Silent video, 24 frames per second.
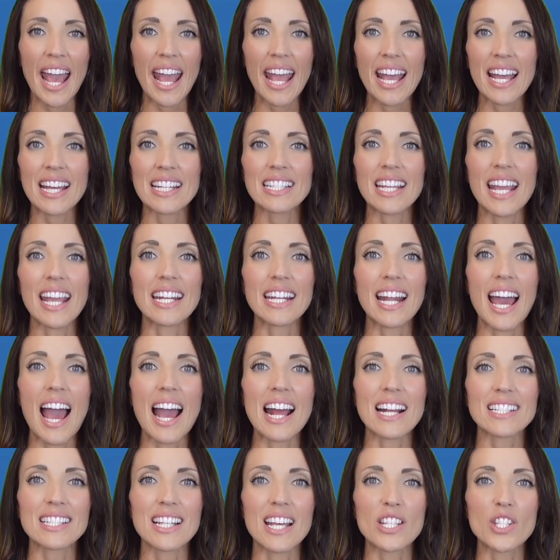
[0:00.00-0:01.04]
and gain
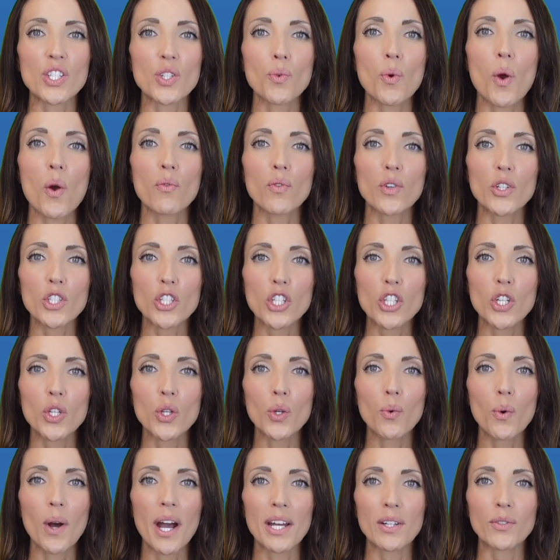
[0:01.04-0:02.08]
access to over
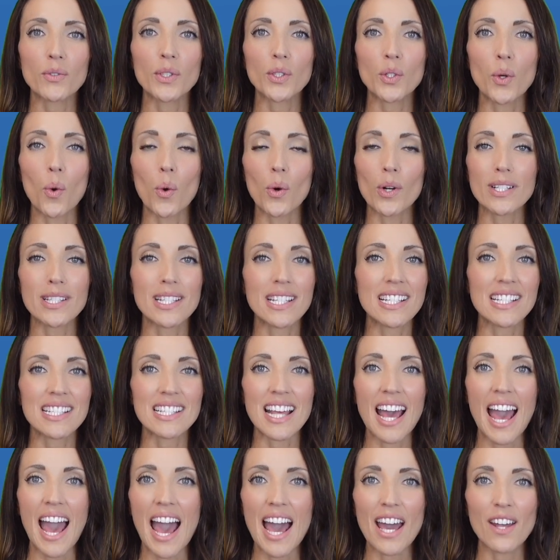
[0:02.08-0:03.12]
200
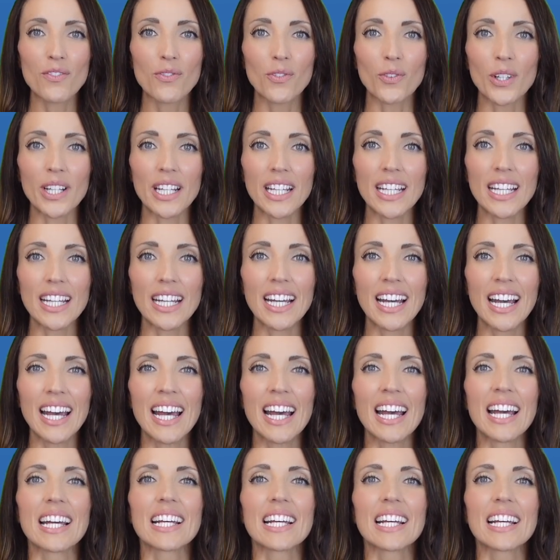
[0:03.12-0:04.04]
courses ad-free,